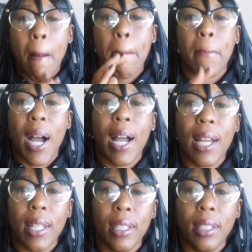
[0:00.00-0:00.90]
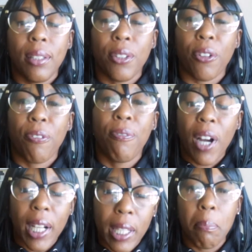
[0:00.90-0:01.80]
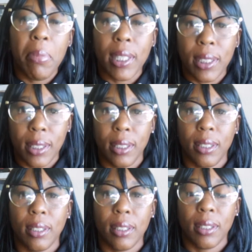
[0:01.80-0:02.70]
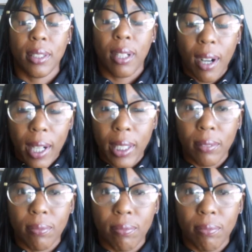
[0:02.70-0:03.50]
Mind your fucking business. Alright?